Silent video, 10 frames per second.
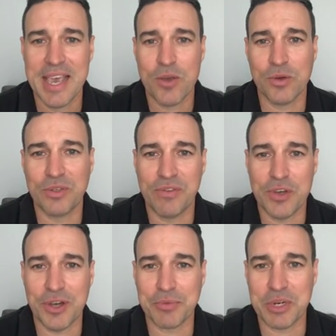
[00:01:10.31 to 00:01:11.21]
Of course, if
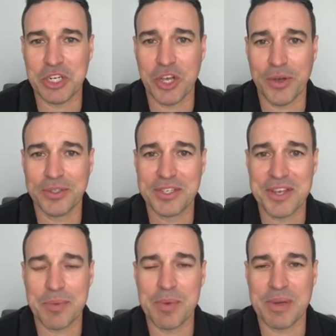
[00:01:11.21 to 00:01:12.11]
you guys reach your goals, it's
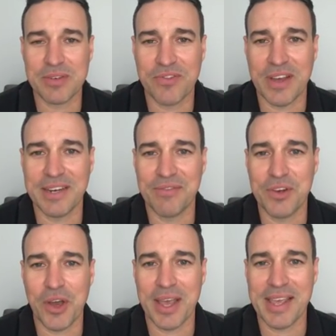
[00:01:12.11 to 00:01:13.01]
not going to be much fun if
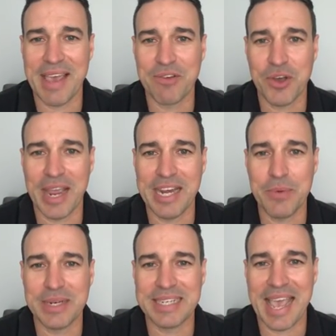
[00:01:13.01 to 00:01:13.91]
you're not haven't got
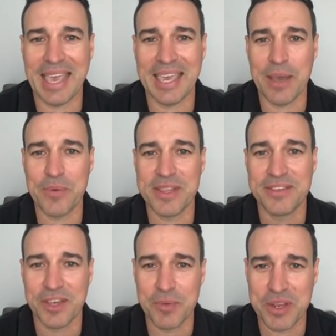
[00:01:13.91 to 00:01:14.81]
anyone to hang out with,
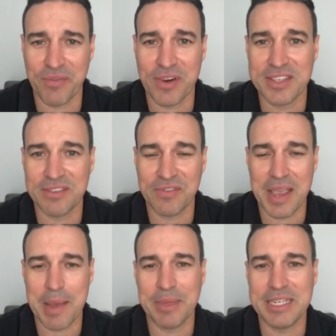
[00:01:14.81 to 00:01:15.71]
so you want your friends and
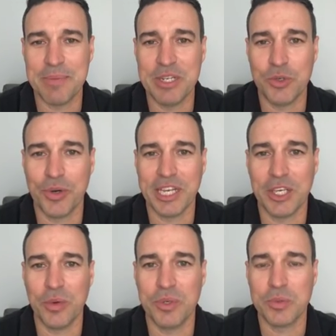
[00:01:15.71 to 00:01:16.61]
family to be
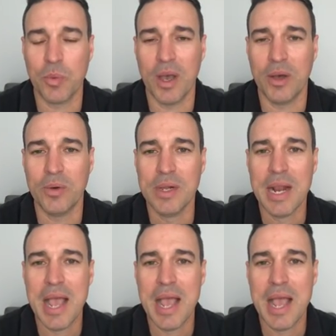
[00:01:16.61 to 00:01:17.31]
joining you as well.